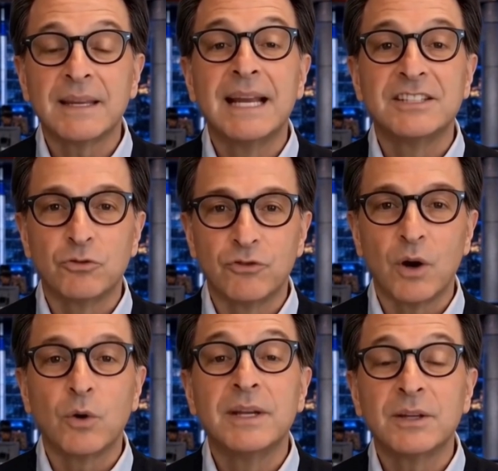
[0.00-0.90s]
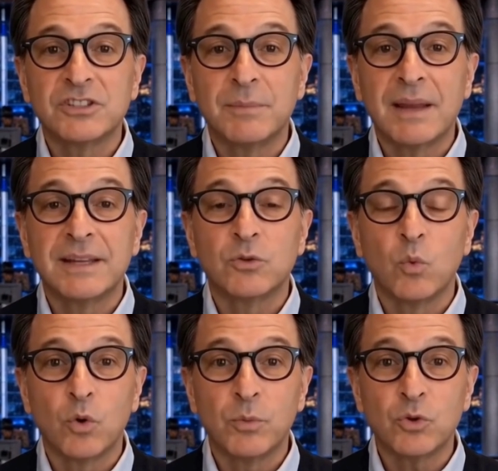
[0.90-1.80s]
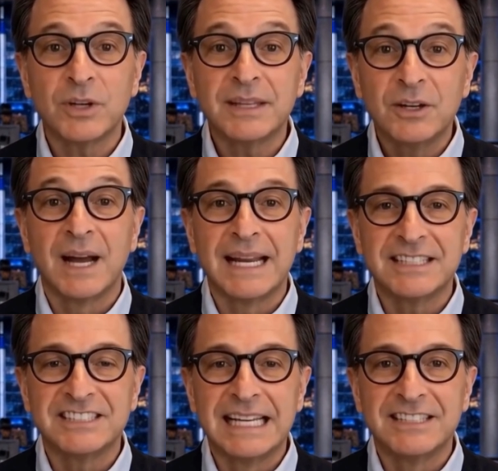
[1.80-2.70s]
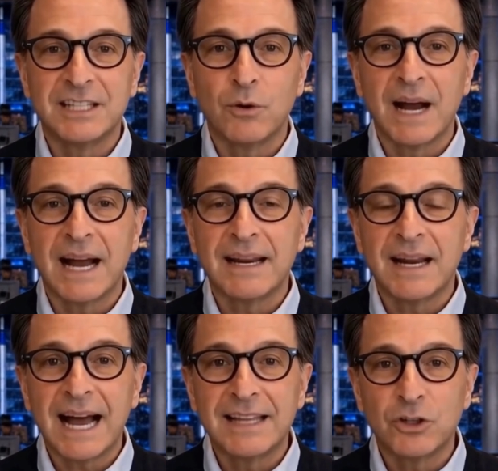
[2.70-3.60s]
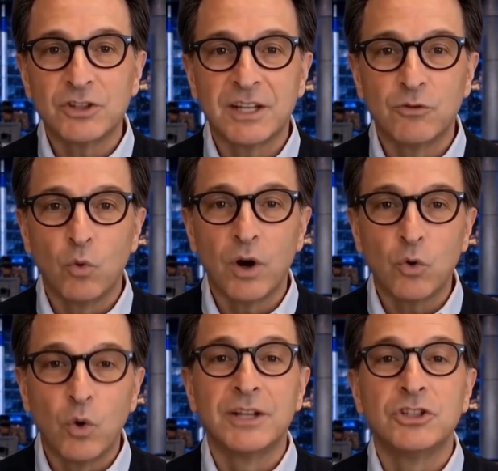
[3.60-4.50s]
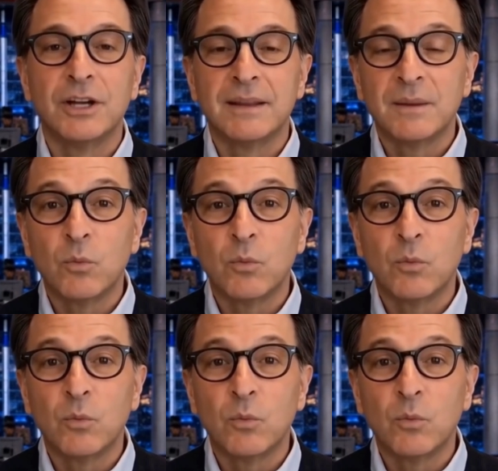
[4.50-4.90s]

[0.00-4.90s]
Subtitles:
As you follow the news about this war between the United States and Iran, ask yourself one question.